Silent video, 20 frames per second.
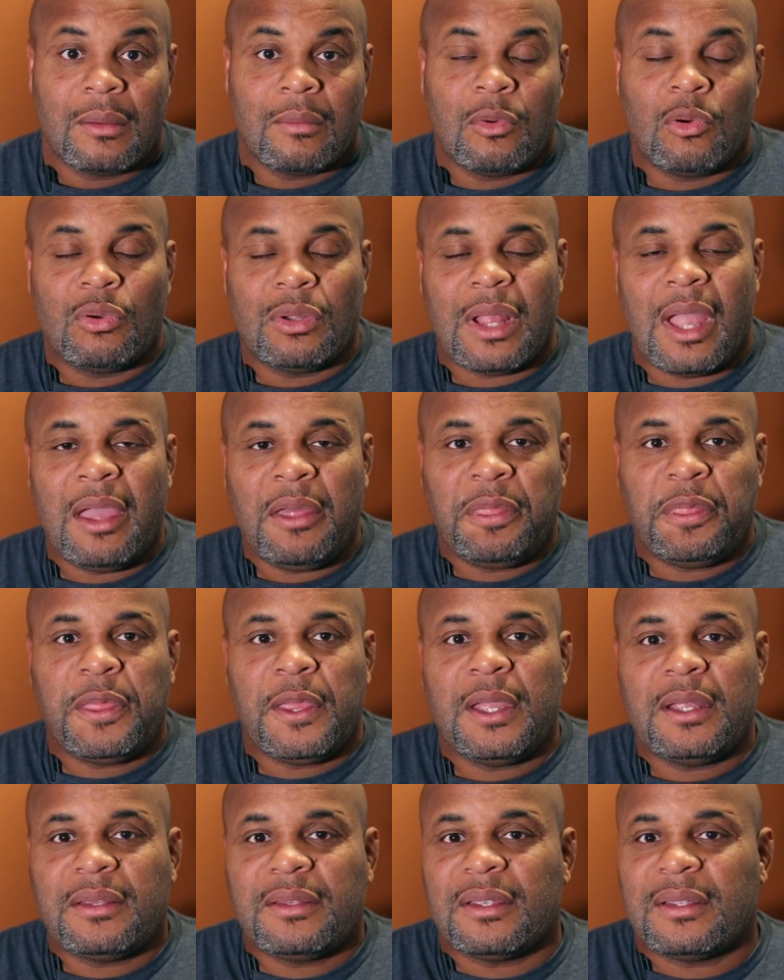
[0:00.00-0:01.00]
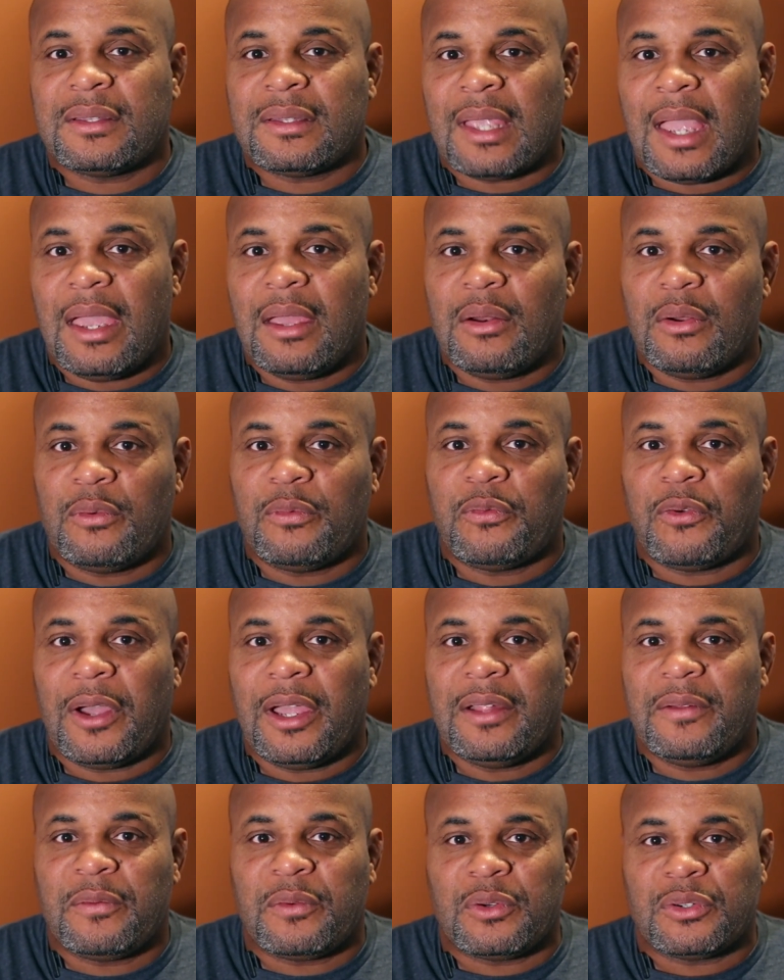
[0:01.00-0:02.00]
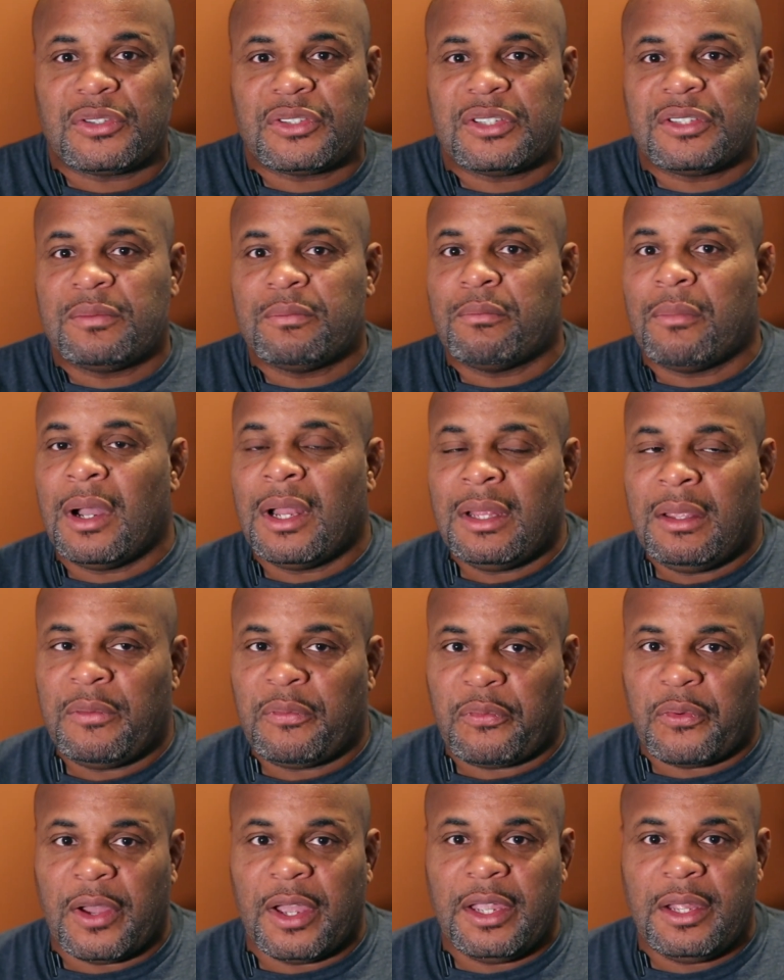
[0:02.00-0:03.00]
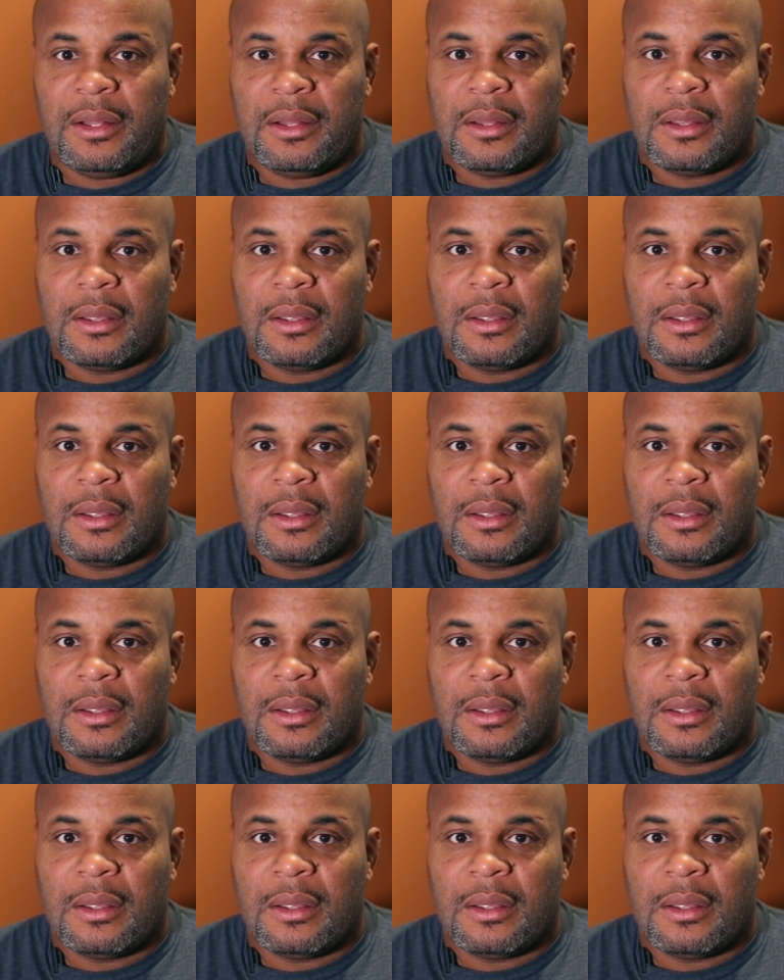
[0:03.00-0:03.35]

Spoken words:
But when I think the title fight versus money fight,